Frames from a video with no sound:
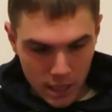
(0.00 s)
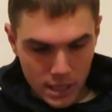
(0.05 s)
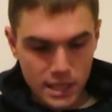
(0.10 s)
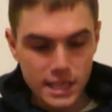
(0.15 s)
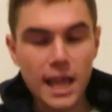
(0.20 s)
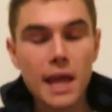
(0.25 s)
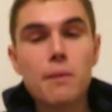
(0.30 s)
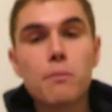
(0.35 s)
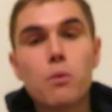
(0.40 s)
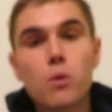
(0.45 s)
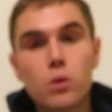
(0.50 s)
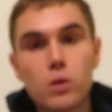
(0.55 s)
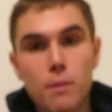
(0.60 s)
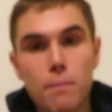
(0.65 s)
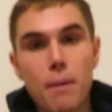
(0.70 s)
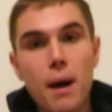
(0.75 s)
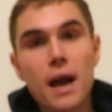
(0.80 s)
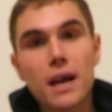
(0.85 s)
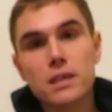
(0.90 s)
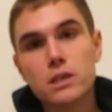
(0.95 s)
stable at
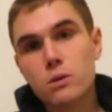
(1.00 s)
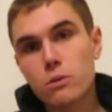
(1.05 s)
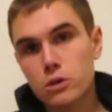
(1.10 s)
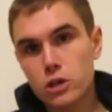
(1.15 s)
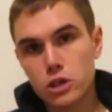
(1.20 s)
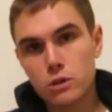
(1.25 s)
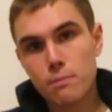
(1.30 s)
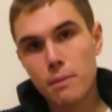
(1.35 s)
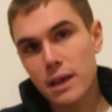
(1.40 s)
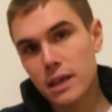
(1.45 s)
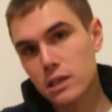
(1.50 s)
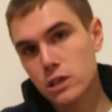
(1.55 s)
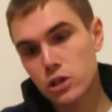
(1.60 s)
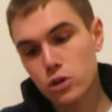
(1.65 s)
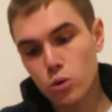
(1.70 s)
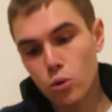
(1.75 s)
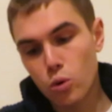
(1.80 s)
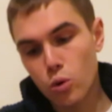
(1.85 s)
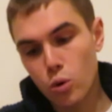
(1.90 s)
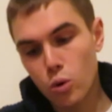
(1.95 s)
the back, so just make
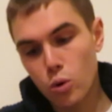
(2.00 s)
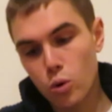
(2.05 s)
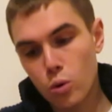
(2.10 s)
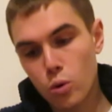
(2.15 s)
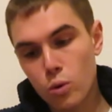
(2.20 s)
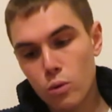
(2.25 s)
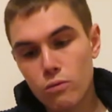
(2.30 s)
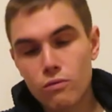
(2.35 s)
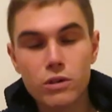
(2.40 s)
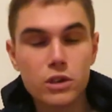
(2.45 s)
sure,